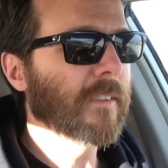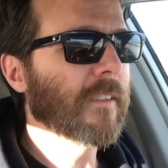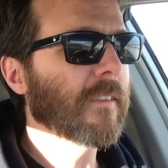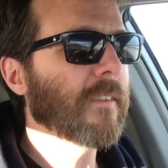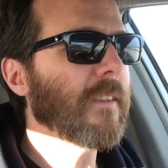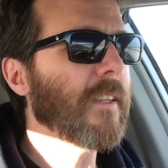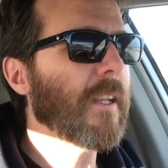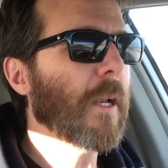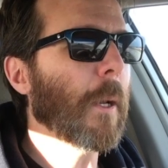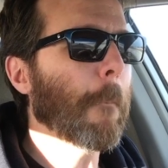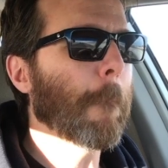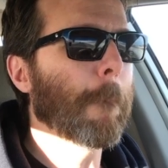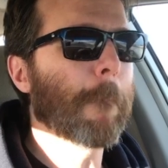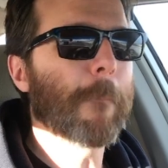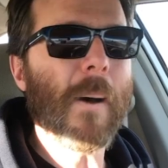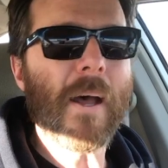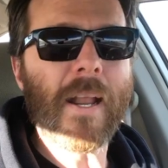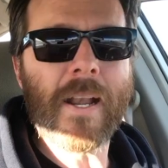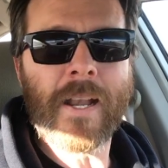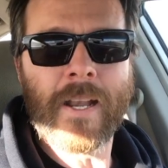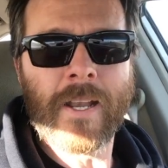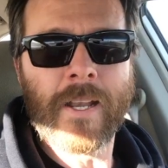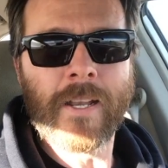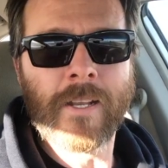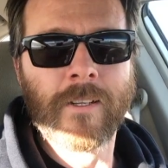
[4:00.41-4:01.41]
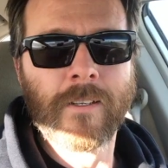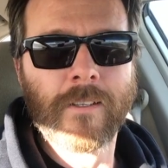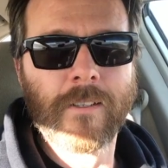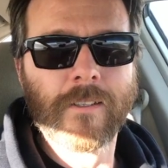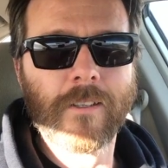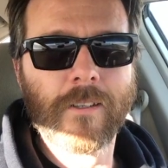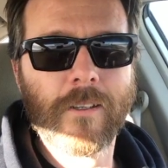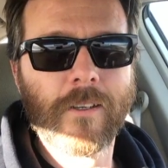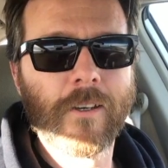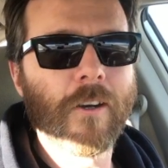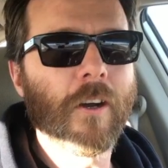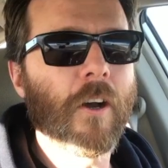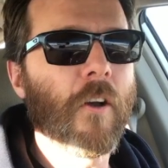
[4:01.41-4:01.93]
this little button
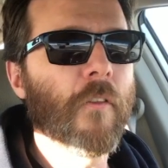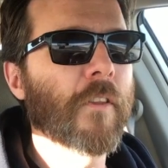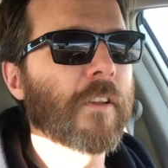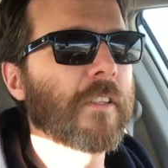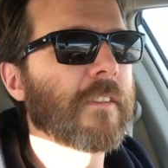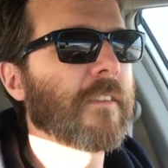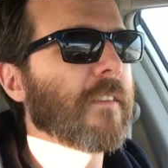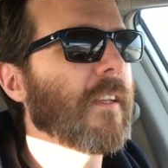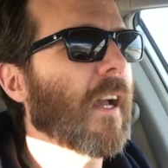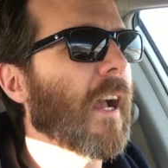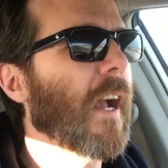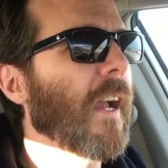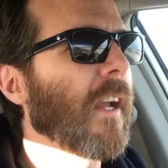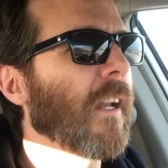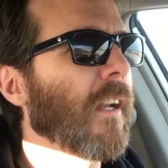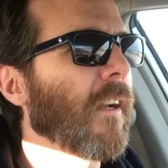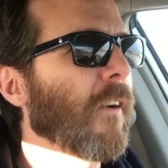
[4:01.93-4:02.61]
on the side